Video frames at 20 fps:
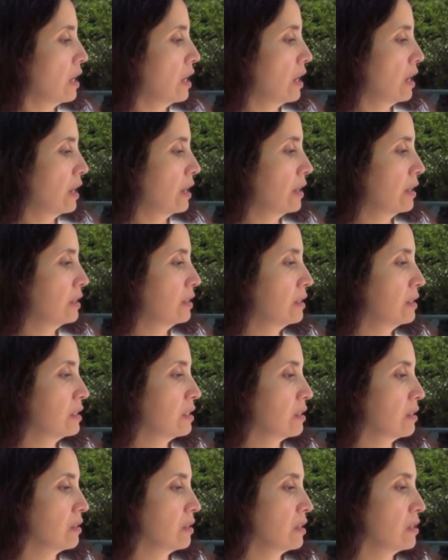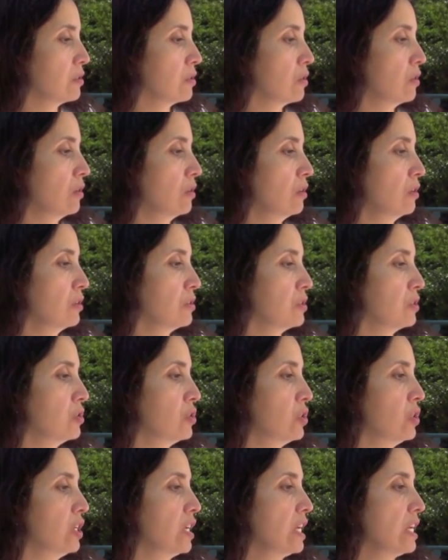And it's got lots of
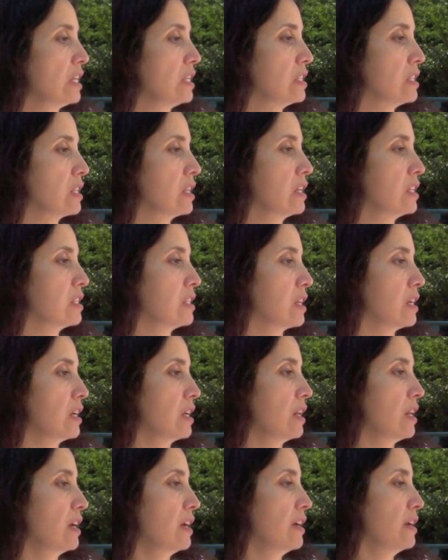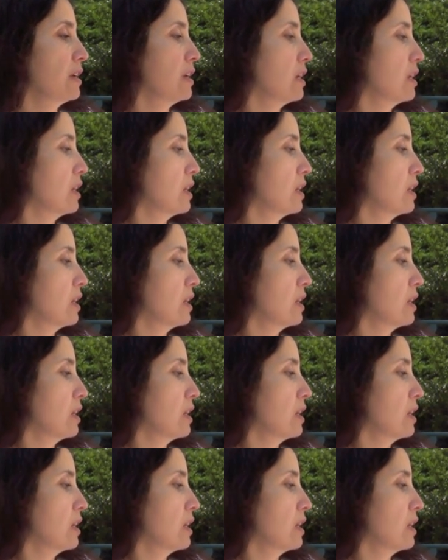trees, things that I like.